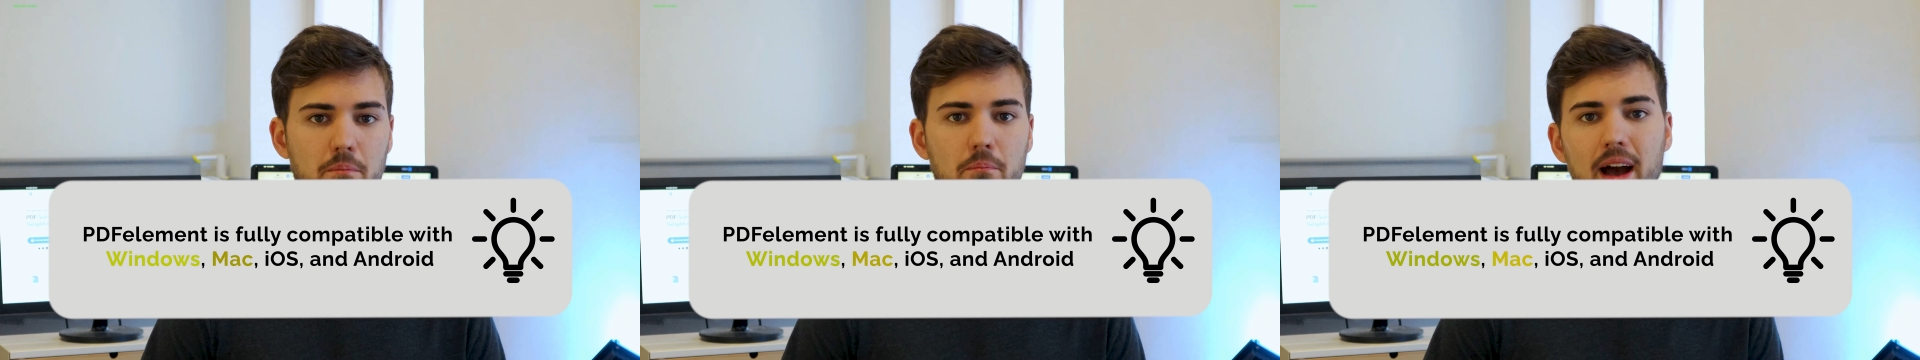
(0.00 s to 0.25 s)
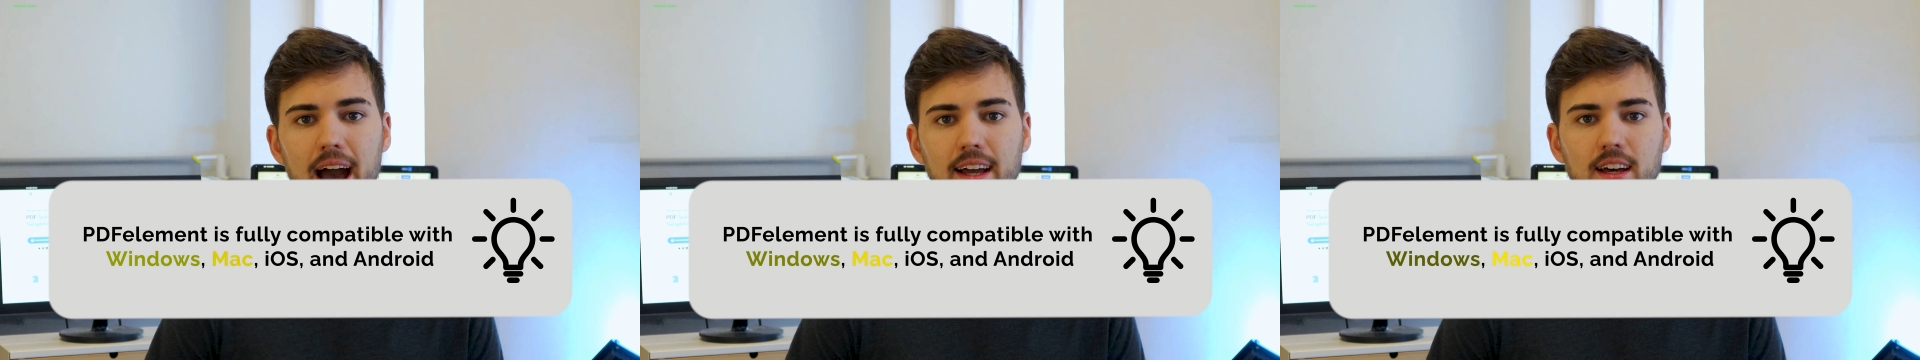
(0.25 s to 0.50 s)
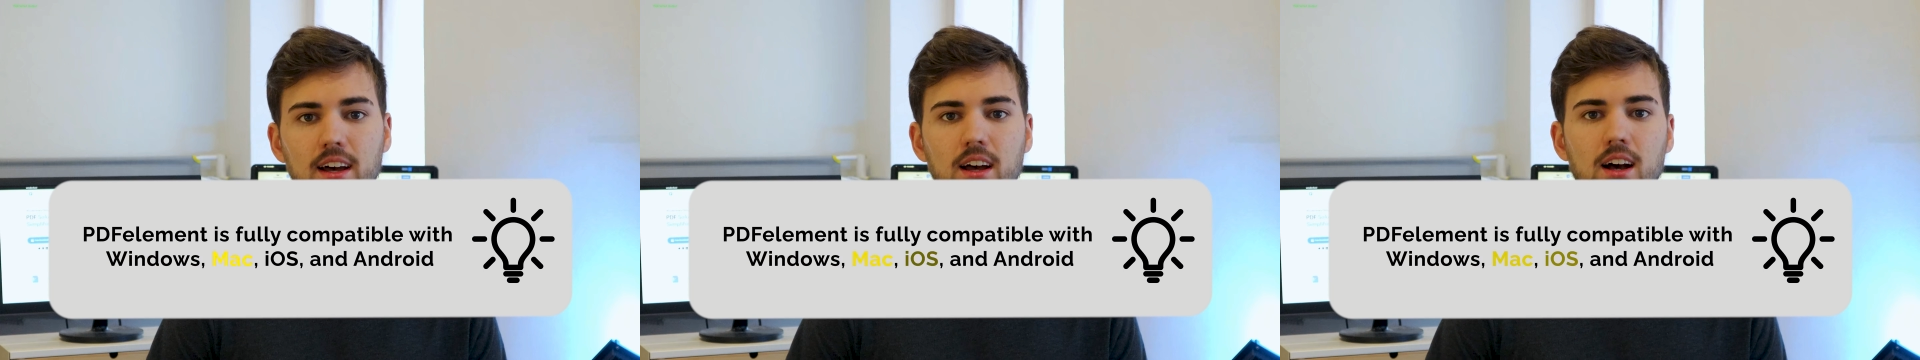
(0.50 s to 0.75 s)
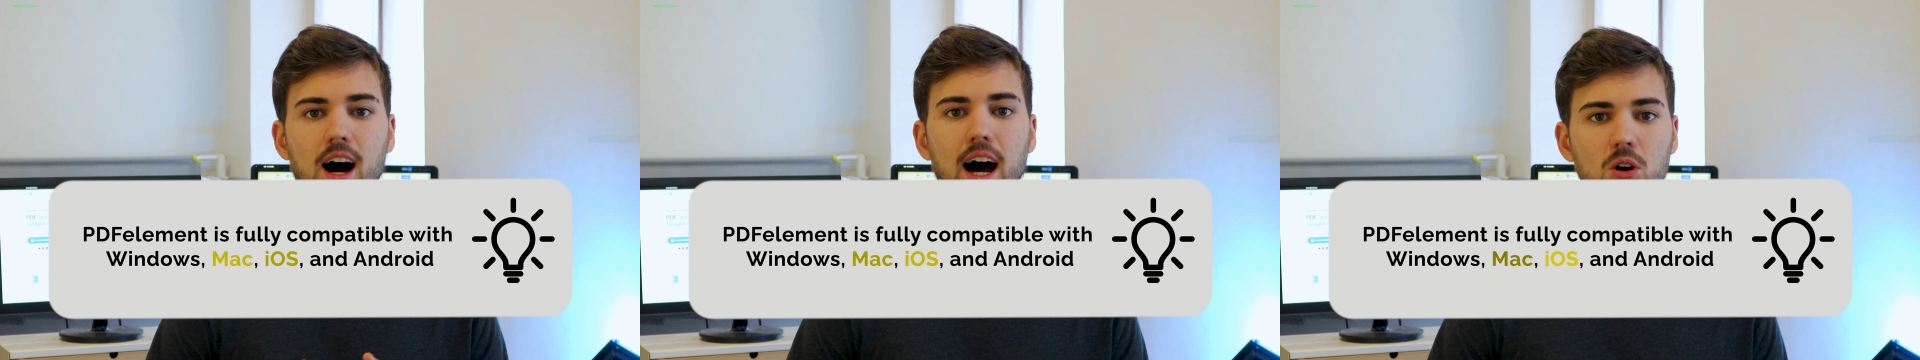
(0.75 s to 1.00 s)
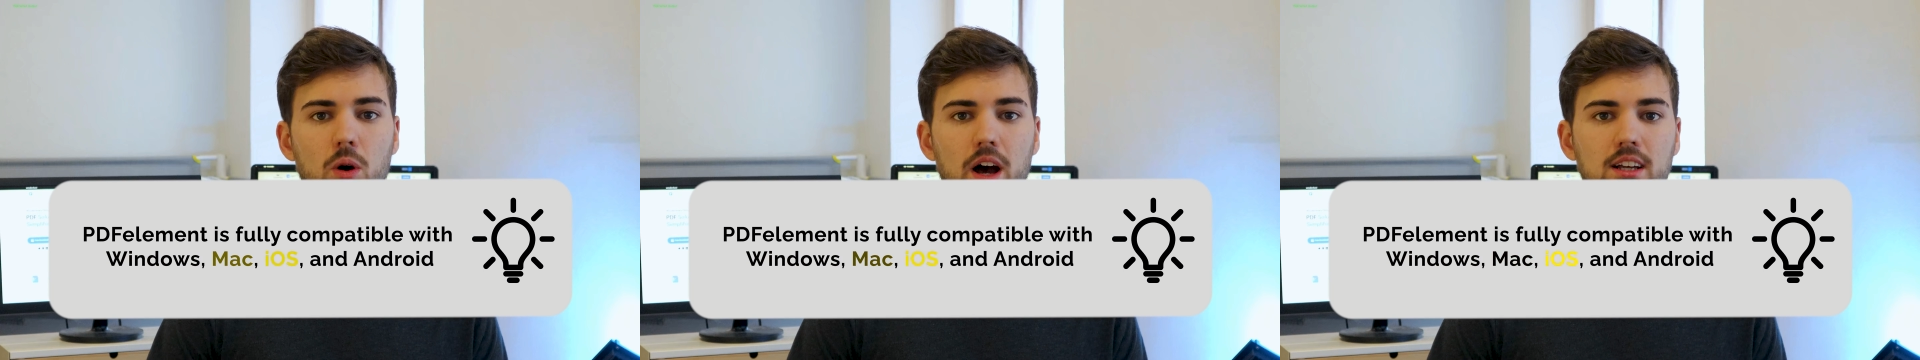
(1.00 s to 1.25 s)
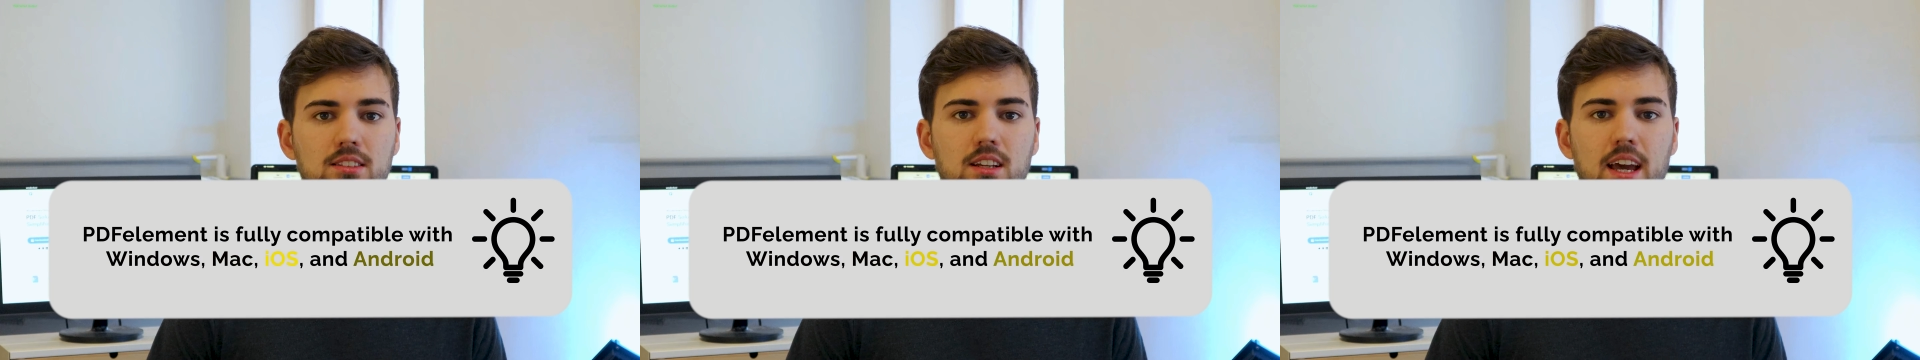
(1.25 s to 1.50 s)
Mac,
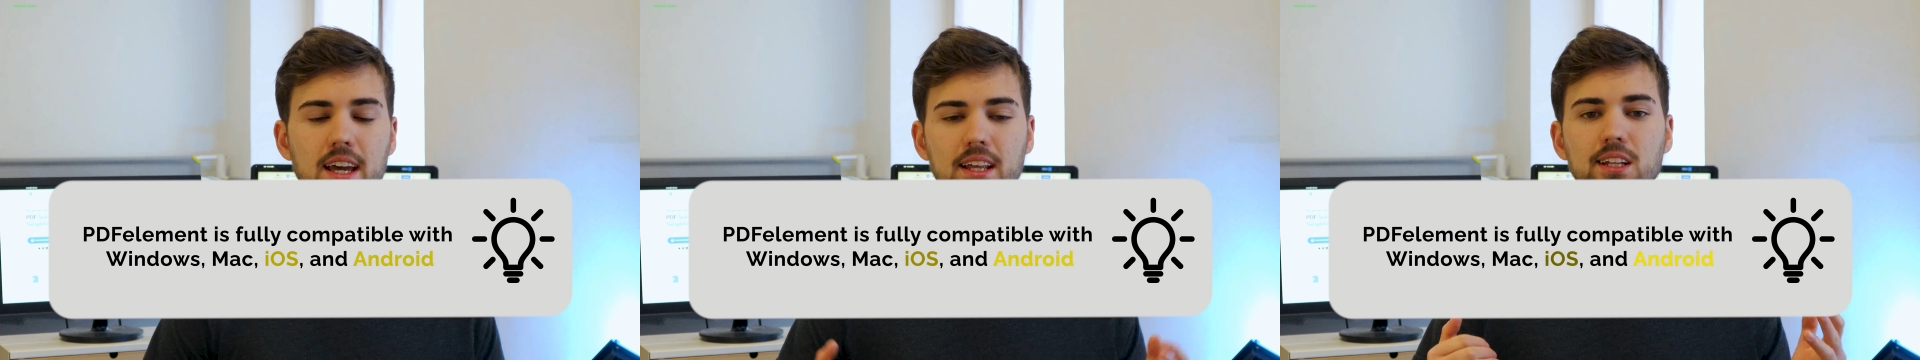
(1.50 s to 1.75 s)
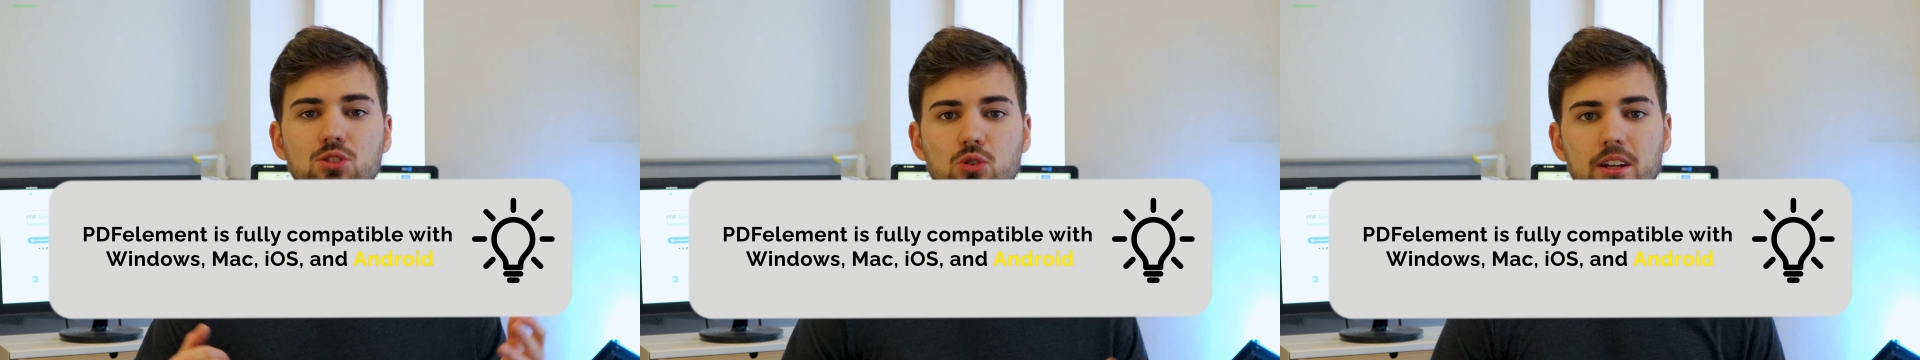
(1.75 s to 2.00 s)
iOS, and Android.